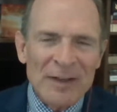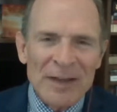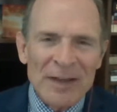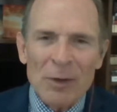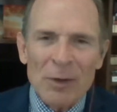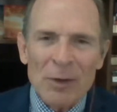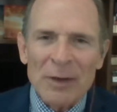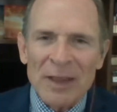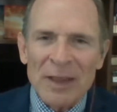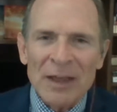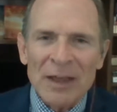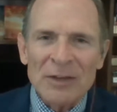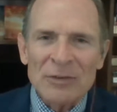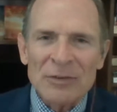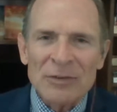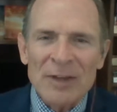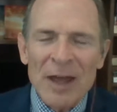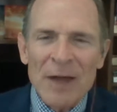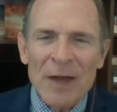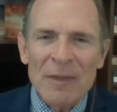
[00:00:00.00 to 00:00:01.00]
out,
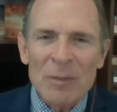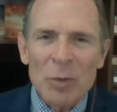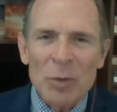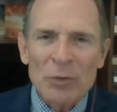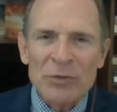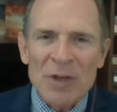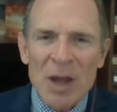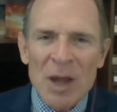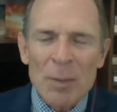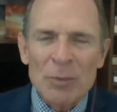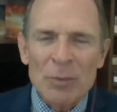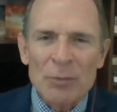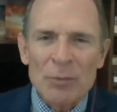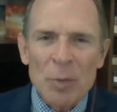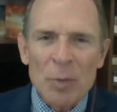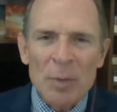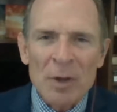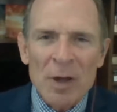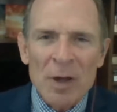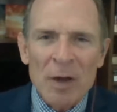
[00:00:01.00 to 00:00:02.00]
hands down, the most common
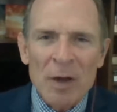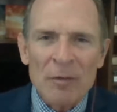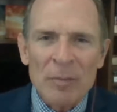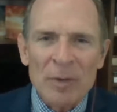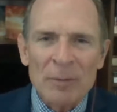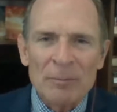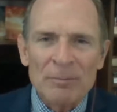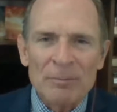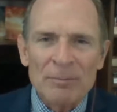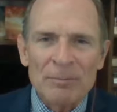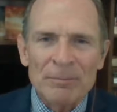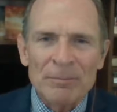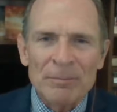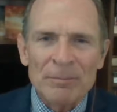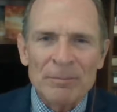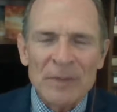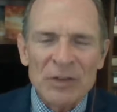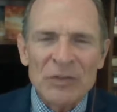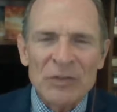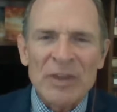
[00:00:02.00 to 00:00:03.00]
form of government
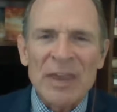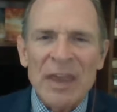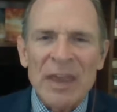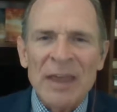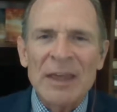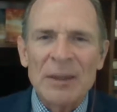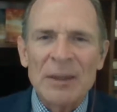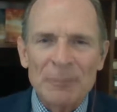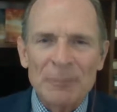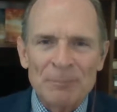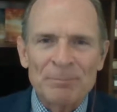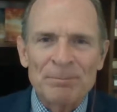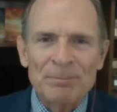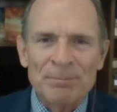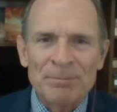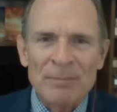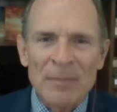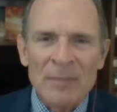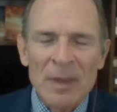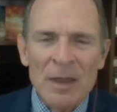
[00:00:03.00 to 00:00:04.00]
is a king.
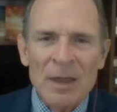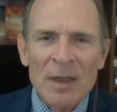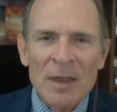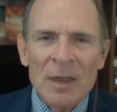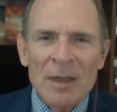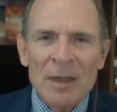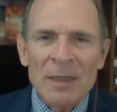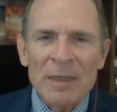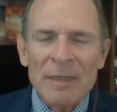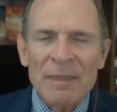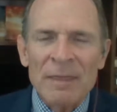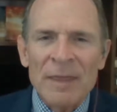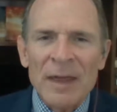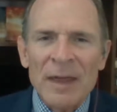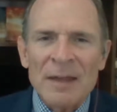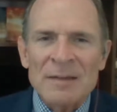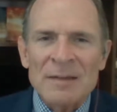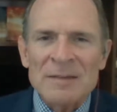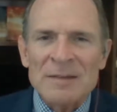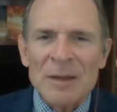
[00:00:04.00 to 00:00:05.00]

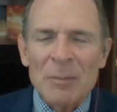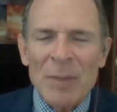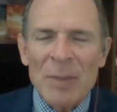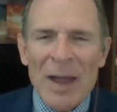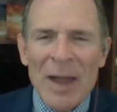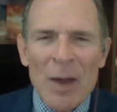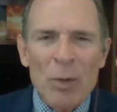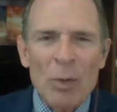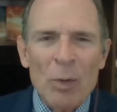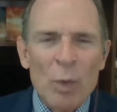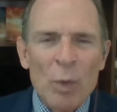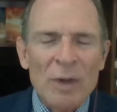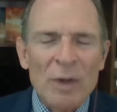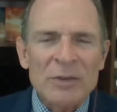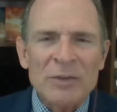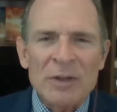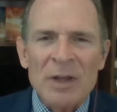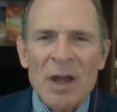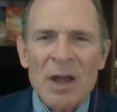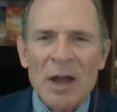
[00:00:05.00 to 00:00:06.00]
That power
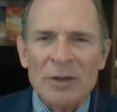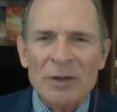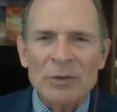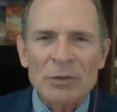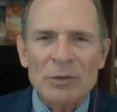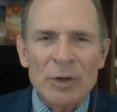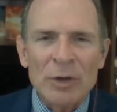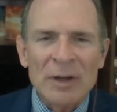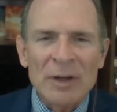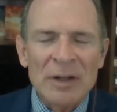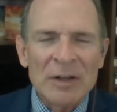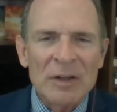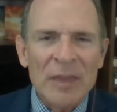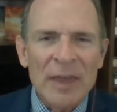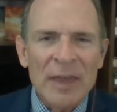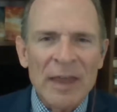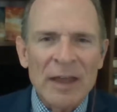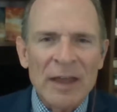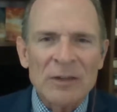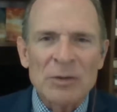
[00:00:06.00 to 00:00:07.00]
wants to concentrate into
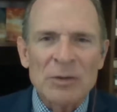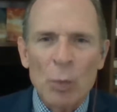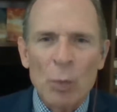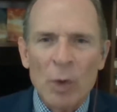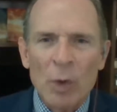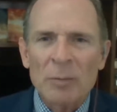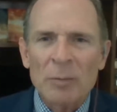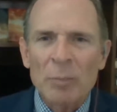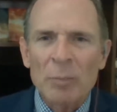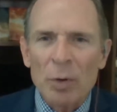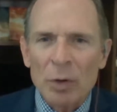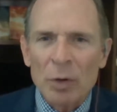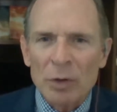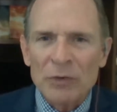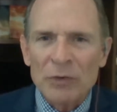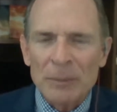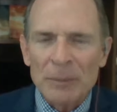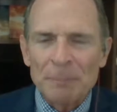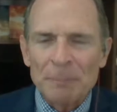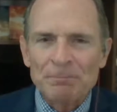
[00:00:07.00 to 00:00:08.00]
the hands of one
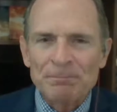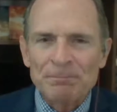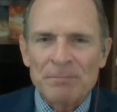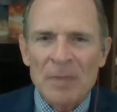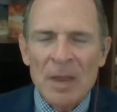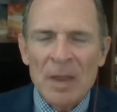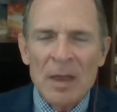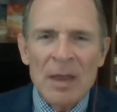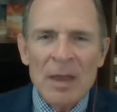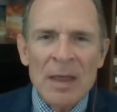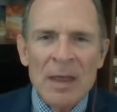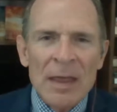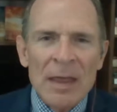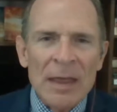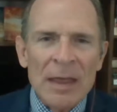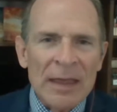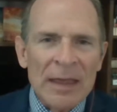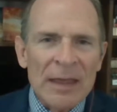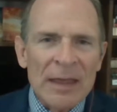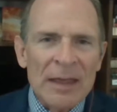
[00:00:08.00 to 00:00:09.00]
person.
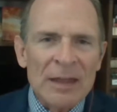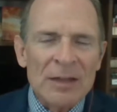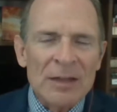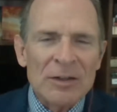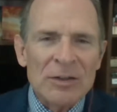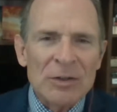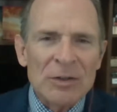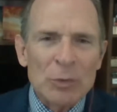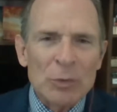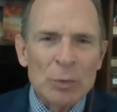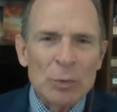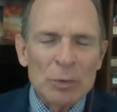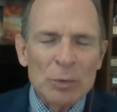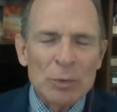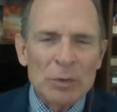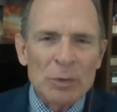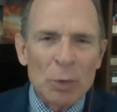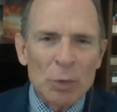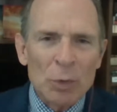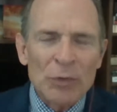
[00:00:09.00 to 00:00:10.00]
And
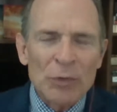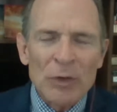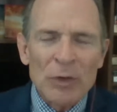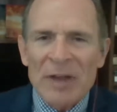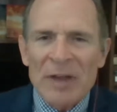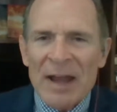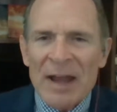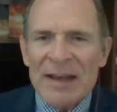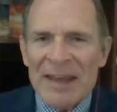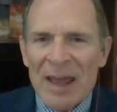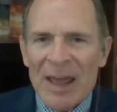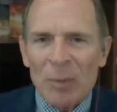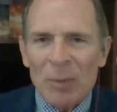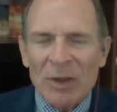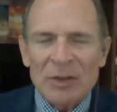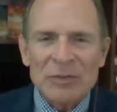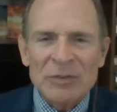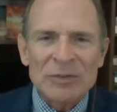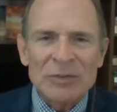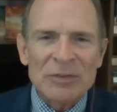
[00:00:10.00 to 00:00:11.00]
you notice the
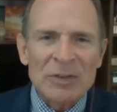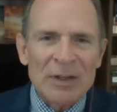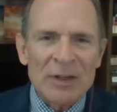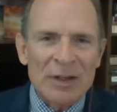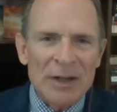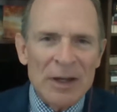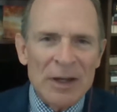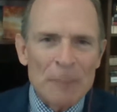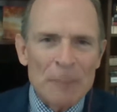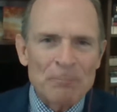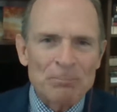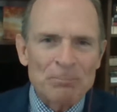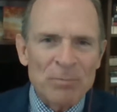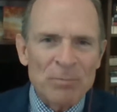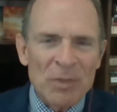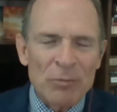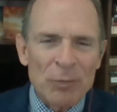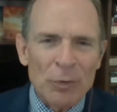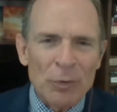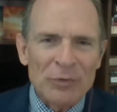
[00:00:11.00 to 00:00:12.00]
dynamics.
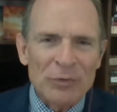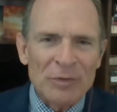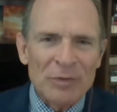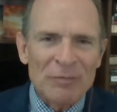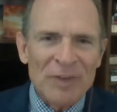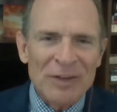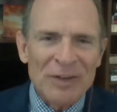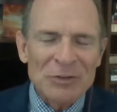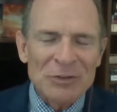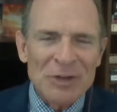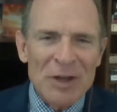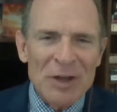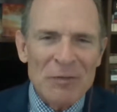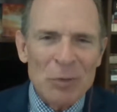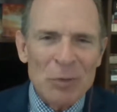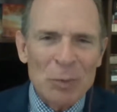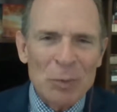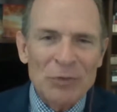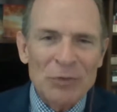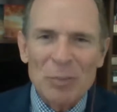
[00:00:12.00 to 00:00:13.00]
The first invention
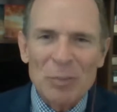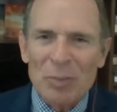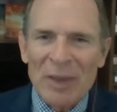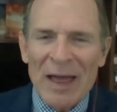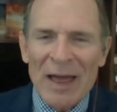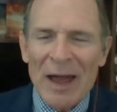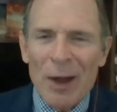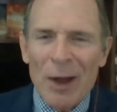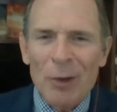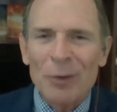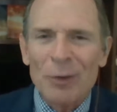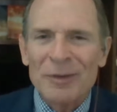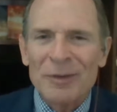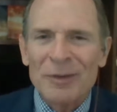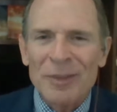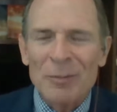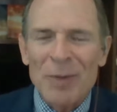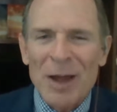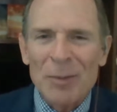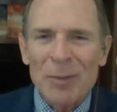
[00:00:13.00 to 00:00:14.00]
ever was the plow.
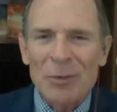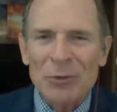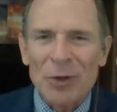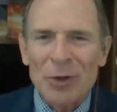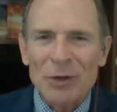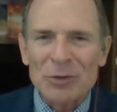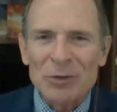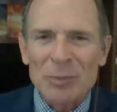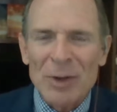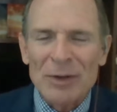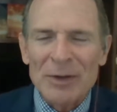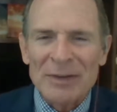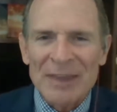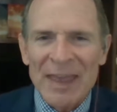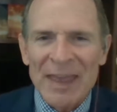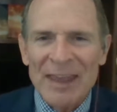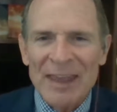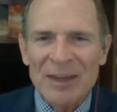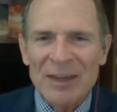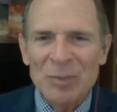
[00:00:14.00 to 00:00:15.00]
The Bible talks about
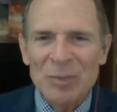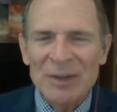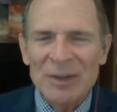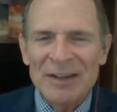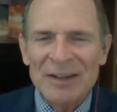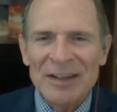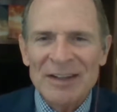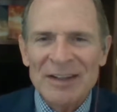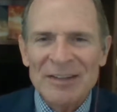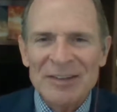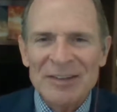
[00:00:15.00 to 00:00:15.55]
Cain being a